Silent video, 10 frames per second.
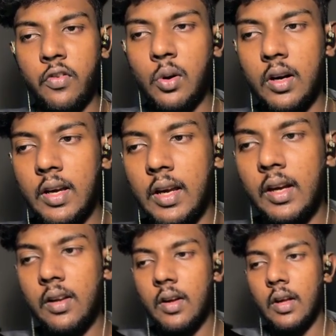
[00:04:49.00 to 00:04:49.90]
click
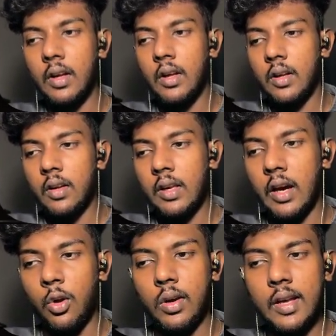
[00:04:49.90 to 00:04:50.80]
it, yeah,
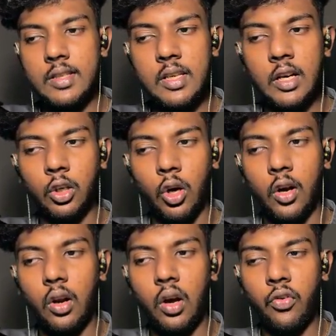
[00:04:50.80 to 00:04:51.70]
you can see a
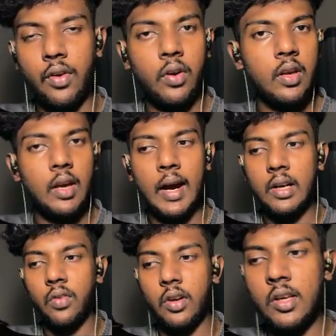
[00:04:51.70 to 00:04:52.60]
toggle of every
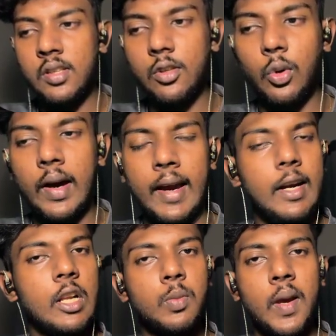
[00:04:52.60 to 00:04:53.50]
activities. So
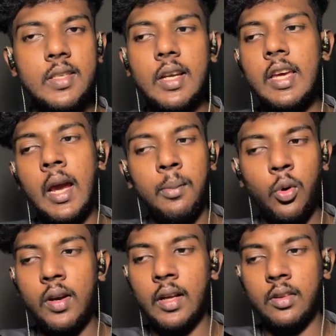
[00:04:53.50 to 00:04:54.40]
idle is basically I am
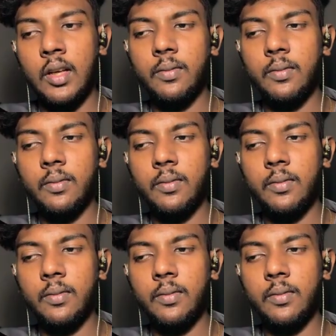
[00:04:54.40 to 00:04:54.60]
doing nothing.